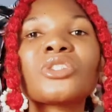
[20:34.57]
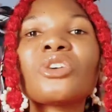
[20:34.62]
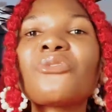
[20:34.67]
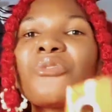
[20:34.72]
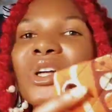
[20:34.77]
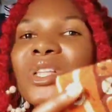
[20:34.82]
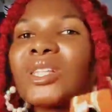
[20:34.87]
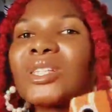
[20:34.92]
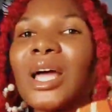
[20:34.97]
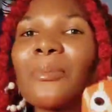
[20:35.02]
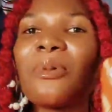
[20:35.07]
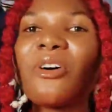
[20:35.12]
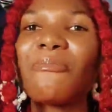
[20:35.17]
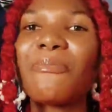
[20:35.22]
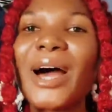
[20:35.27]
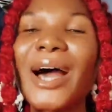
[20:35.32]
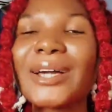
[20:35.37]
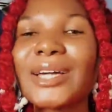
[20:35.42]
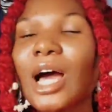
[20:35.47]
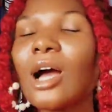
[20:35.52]
So, for this type
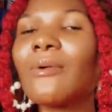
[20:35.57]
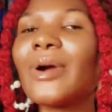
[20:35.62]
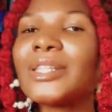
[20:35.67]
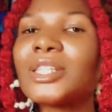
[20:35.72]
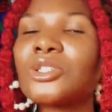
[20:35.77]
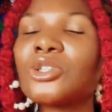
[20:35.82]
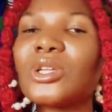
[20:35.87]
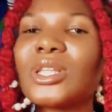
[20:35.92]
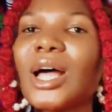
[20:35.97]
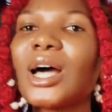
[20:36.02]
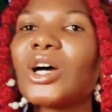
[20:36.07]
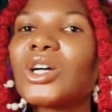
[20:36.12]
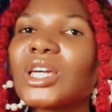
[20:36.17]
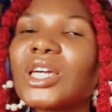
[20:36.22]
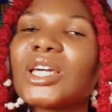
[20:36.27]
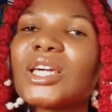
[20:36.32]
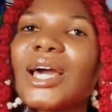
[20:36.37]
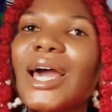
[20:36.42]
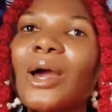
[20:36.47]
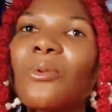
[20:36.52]
of bag, I already know that,
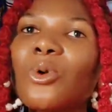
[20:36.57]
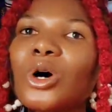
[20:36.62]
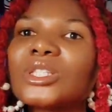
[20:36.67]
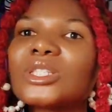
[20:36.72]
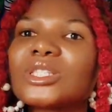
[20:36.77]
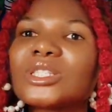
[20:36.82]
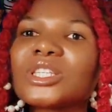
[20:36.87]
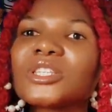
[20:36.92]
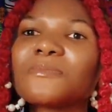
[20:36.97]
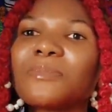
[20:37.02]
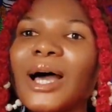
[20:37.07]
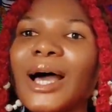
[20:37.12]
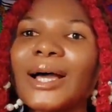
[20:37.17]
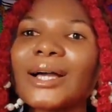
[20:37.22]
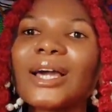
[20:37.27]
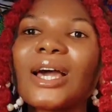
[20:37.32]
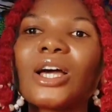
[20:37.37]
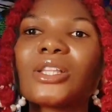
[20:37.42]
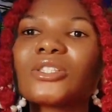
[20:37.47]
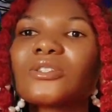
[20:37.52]
okay, I want this
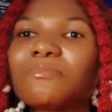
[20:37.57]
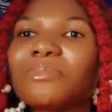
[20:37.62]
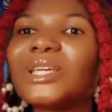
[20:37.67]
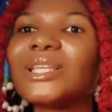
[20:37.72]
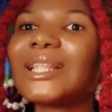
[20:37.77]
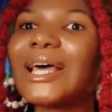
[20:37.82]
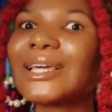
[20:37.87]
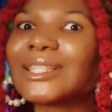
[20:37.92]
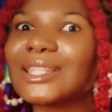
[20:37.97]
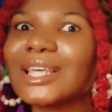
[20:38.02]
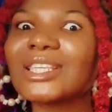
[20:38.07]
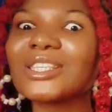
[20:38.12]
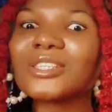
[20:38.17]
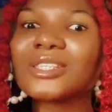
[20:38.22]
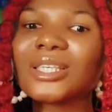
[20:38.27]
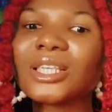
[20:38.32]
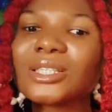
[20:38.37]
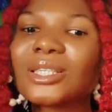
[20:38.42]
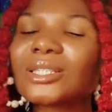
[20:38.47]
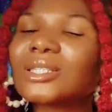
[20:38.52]
bag to be like
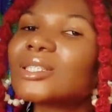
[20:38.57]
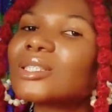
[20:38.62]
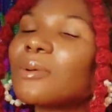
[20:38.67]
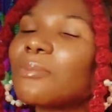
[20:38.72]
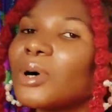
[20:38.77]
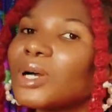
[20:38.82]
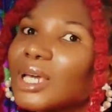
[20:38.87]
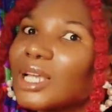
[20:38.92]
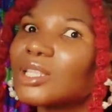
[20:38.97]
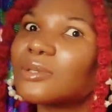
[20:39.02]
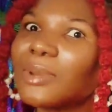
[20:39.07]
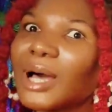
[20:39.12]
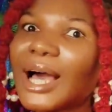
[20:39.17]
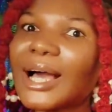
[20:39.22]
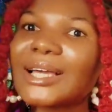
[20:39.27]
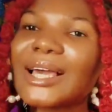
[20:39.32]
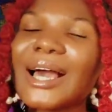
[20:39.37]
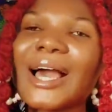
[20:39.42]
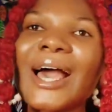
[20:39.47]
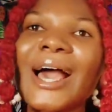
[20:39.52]
this, since it's a bucket
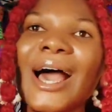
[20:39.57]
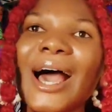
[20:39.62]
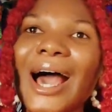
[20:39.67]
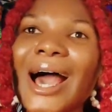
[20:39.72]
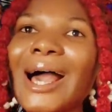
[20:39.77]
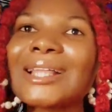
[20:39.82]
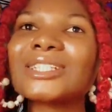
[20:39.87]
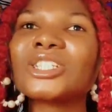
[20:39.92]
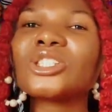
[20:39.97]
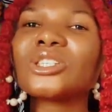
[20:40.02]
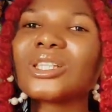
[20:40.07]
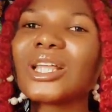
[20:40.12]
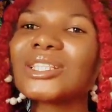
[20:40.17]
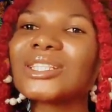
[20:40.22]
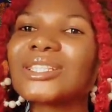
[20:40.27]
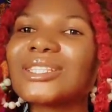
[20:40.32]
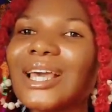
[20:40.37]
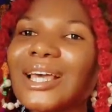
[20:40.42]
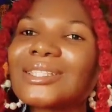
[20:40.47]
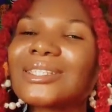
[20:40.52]
bag. And in
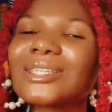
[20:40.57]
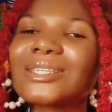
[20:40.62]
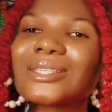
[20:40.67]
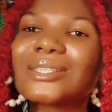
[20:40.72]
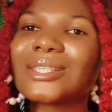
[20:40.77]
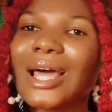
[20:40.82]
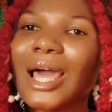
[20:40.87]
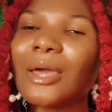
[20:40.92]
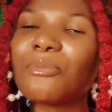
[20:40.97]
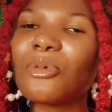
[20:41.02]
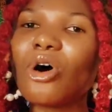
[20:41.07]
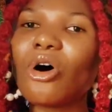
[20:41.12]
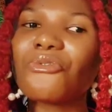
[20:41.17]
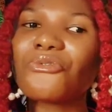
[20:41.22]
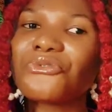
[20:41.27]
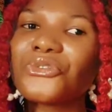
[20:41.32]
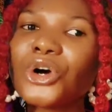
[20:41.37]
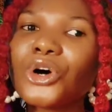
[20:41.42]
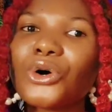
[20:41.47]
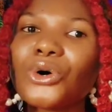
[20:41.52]
order to get this type
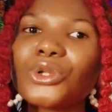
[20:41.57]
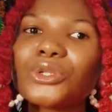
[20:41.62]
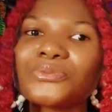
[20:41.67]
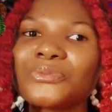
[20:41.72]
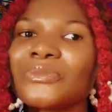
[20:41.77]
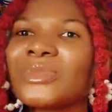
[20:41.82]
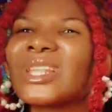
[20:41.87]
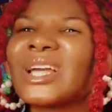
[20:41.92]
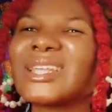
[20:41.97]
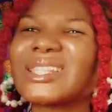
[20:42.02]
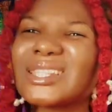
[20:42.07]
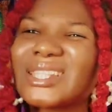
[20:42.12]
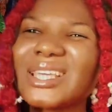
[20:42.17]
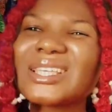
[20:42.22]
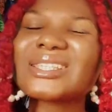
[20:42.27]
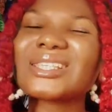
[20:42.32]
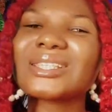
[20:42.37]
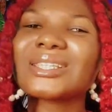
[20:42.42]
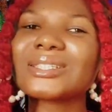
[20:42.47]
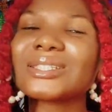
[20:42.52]
of feel,
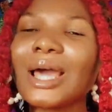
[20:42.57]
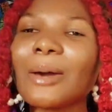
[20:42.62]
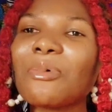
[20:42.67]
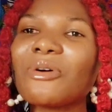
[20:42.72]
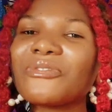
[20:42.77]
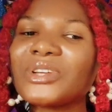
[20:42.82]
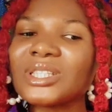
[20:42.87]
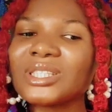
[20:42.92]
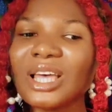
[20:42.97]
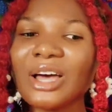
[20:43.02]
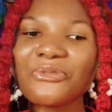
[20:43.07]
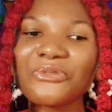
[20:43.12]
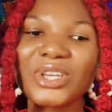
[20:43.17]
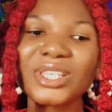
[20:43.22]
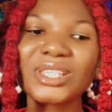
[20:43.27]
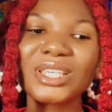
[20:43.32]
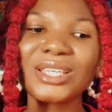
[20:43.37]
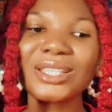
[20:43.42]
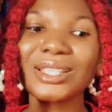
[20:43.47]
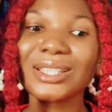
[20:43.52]
this is the type of
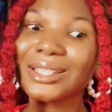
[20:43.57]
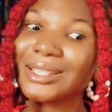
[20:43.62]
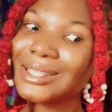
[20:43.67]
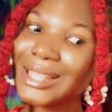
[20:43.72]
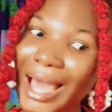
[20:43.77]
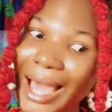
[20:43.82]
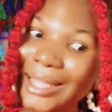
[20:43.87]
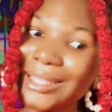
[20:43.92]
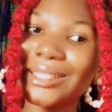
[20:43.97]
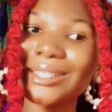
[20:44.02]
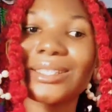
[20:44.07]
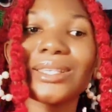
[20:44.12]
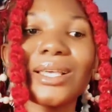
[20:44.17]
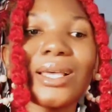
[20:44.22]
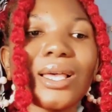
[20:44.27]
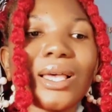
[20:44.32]
interfacing that